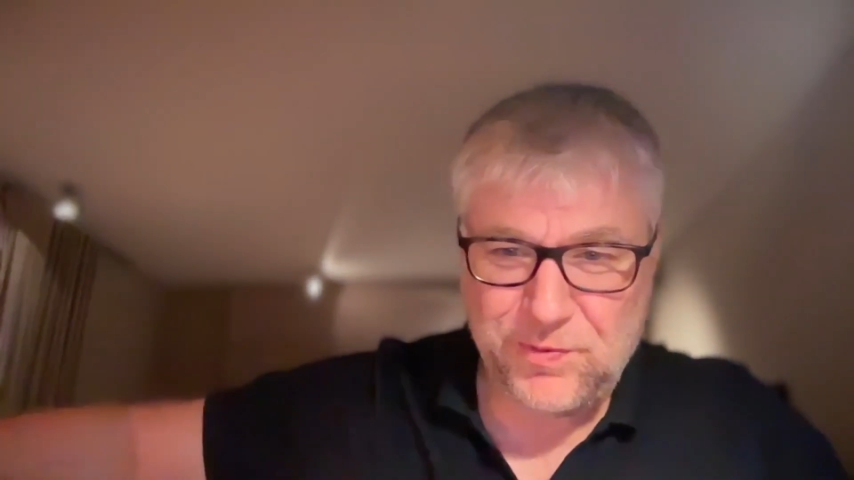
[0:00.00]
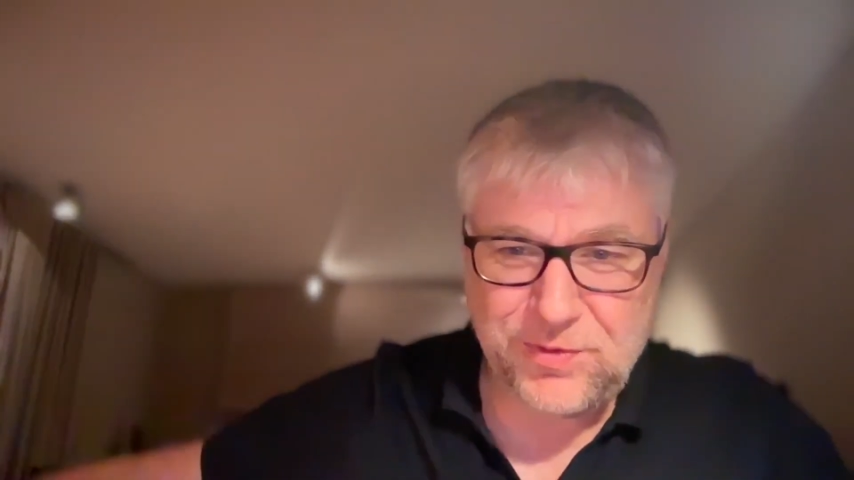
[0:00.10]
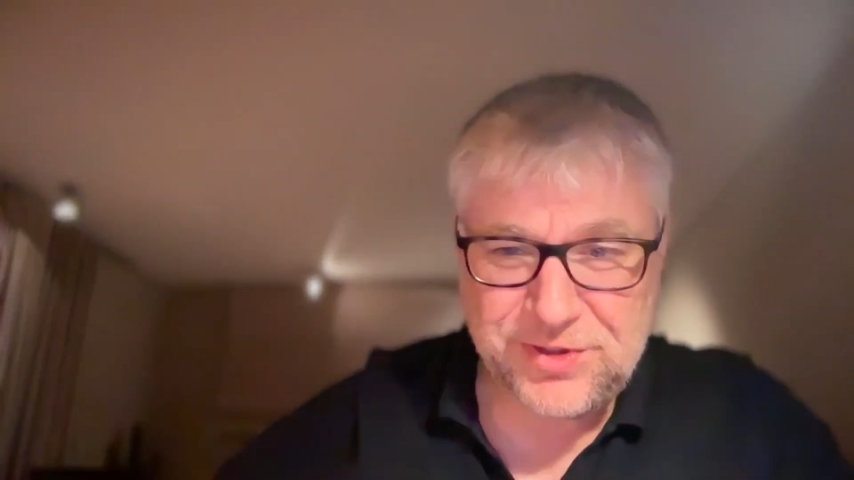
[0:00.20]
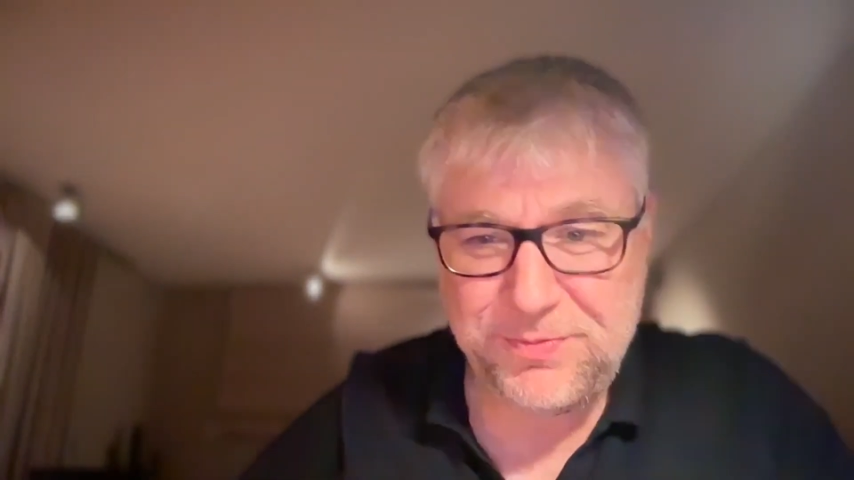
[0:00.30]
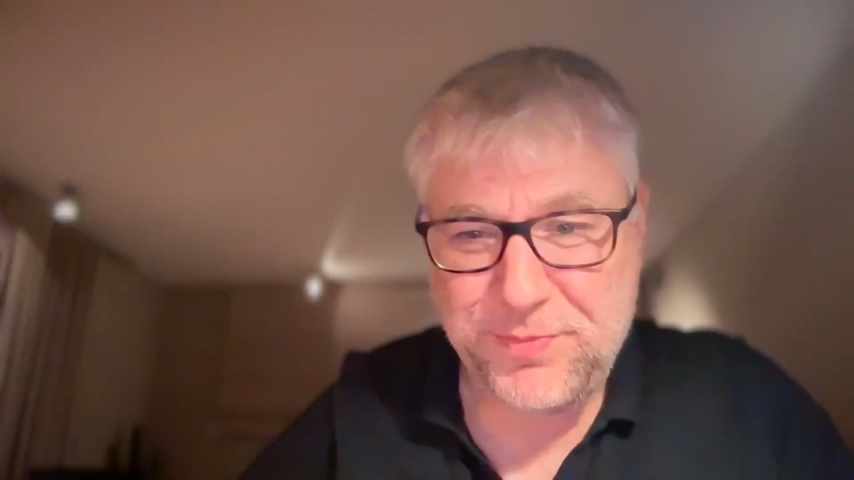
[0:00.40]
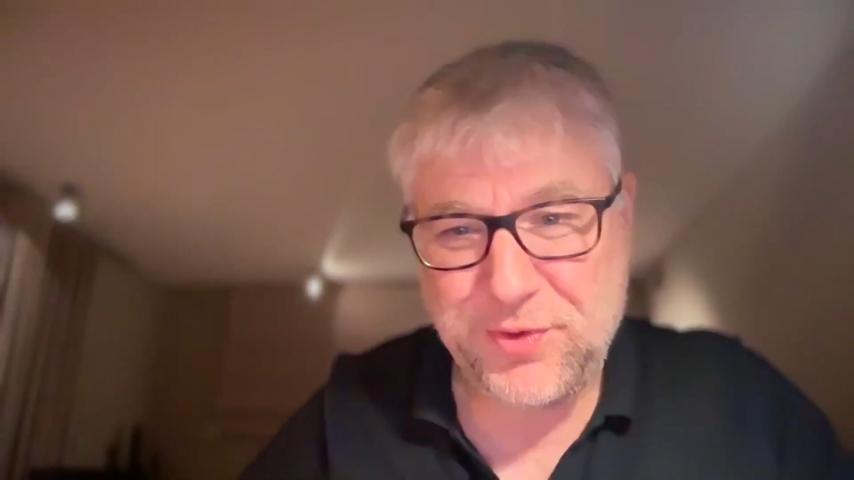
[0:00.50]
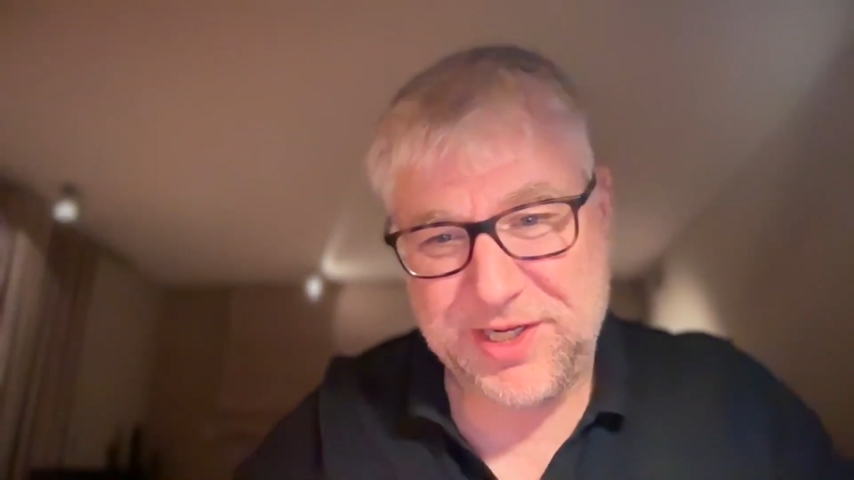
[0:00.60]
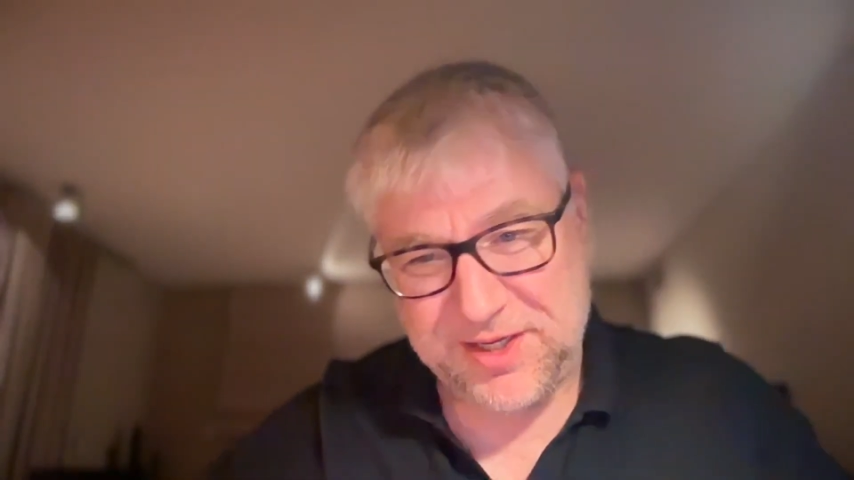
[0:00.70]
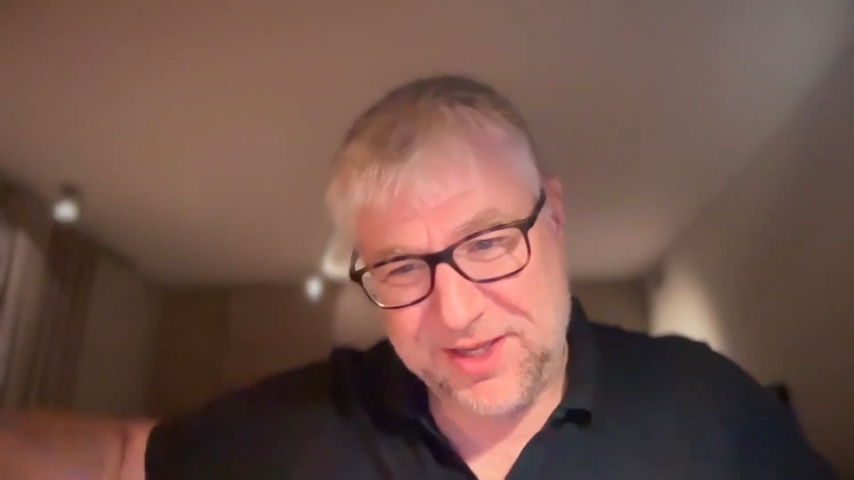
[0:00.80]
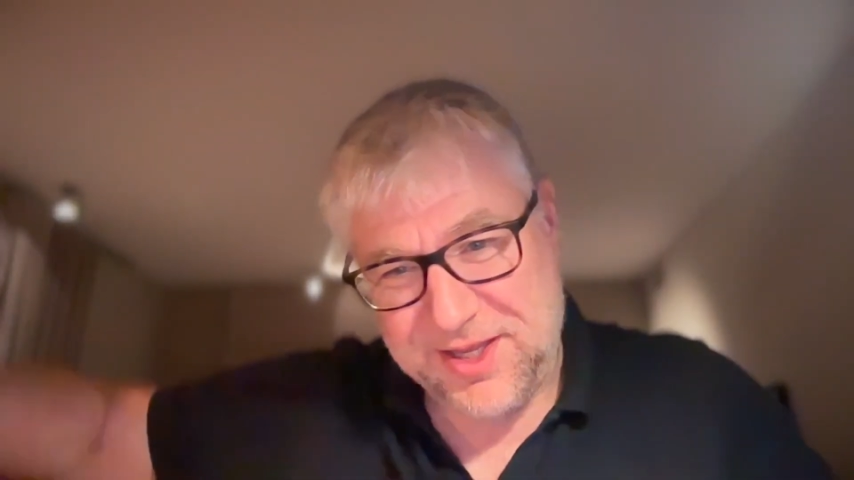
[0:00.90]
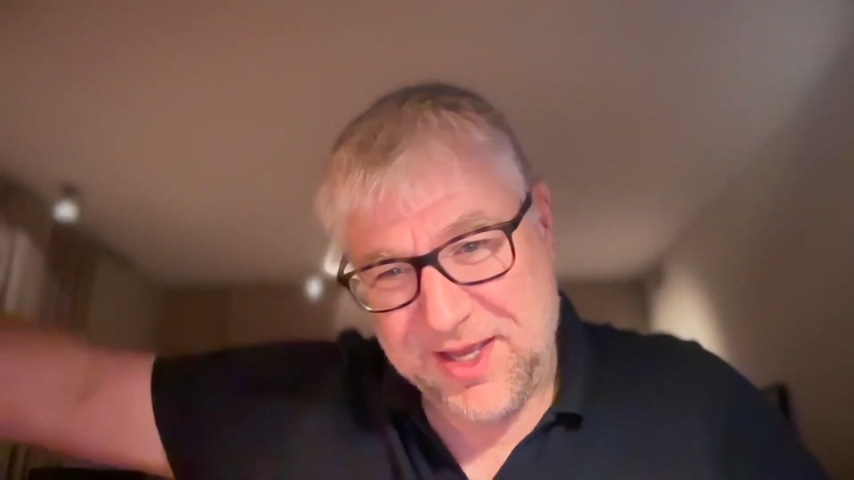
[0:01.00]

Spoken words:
we're supporting